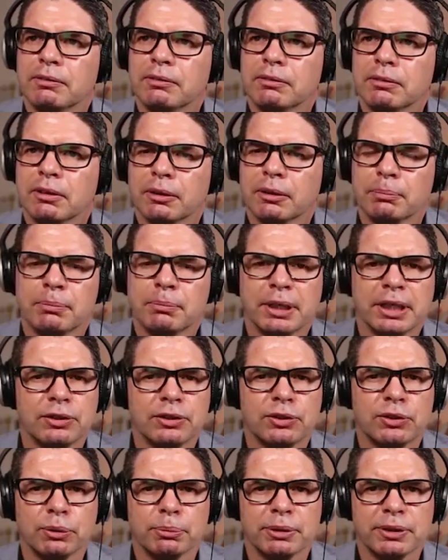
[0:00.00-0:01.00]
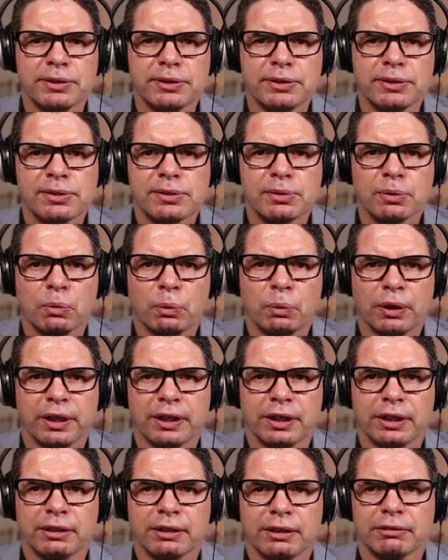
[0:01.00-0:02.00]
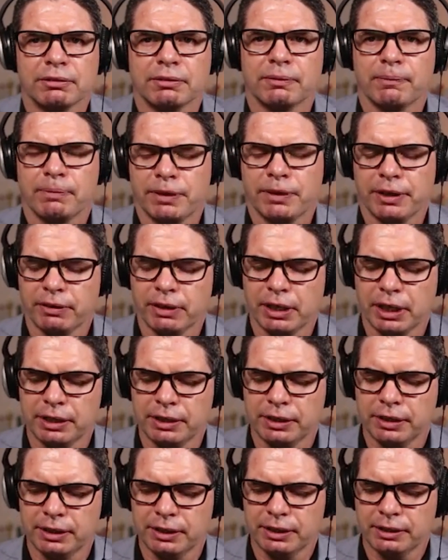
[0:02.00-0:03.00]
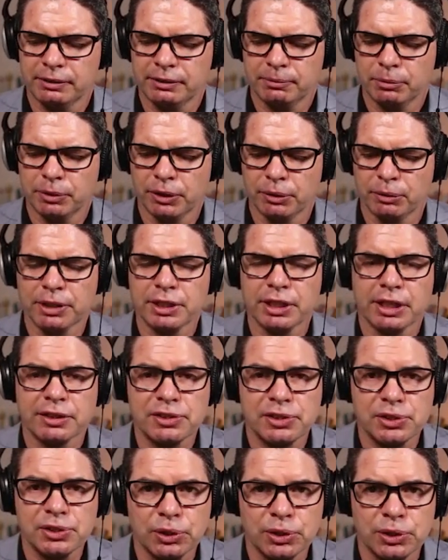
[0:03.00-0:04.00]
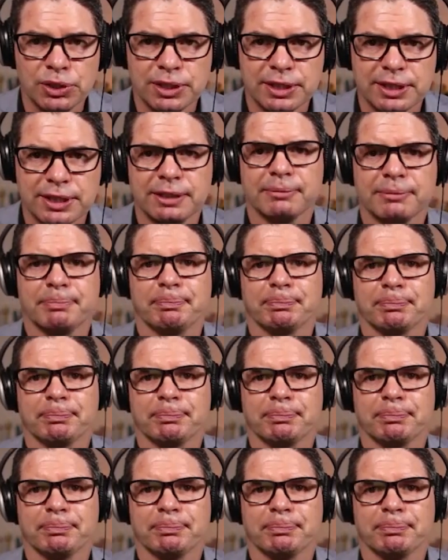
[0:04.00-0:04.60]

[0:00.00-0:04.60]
Look, many humans, when they're in uncertainty,